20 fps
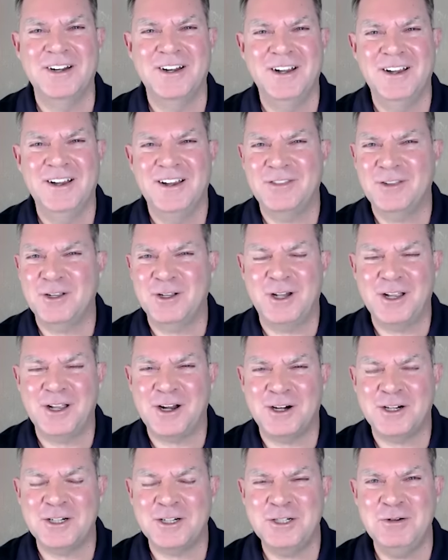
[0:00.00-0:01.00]
And they're
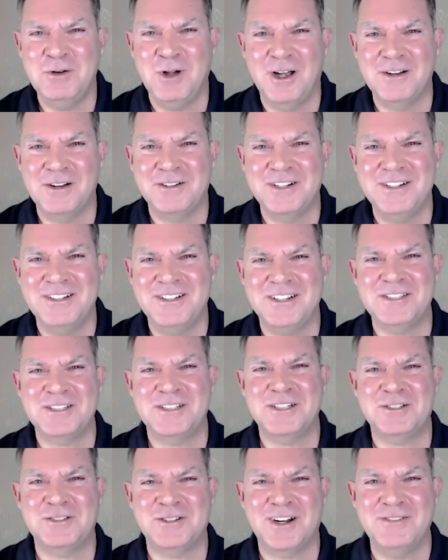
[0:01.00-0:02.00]
like, Aren't you hungry?
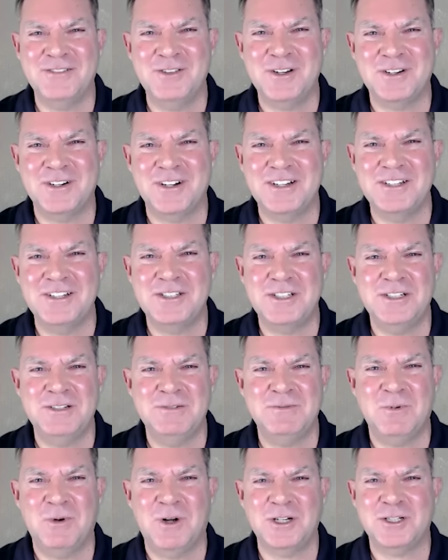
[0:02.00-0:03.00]
Doesn't it drive you
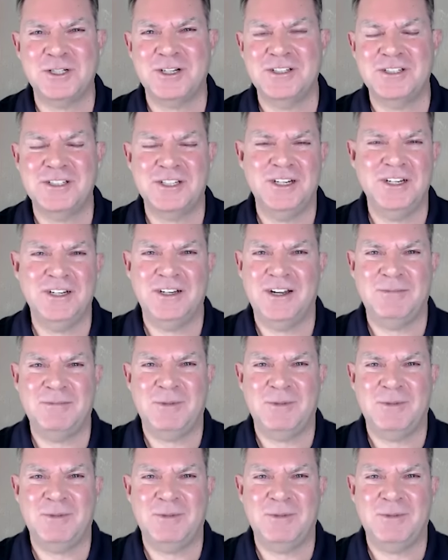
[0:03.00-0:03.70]
crazy watching us eat?